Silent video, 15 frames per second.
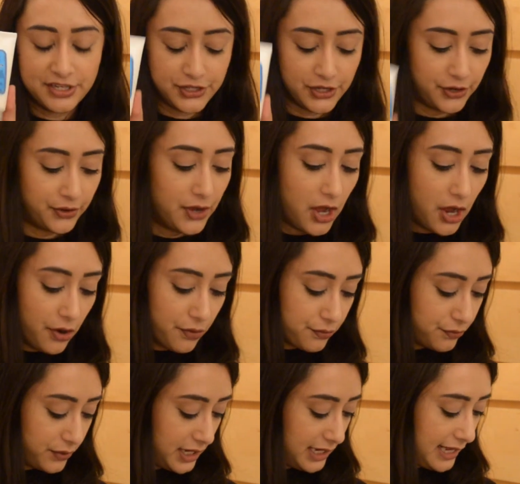So
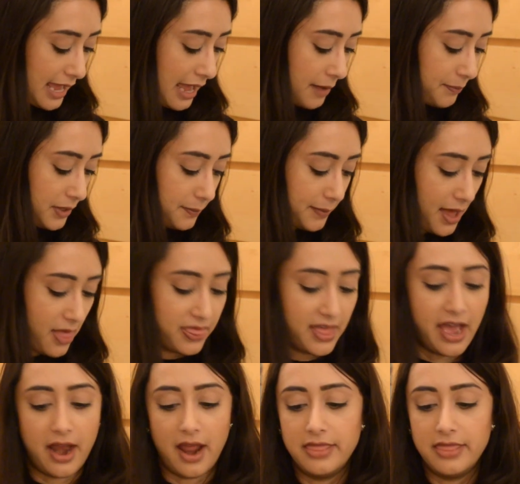really happy about that.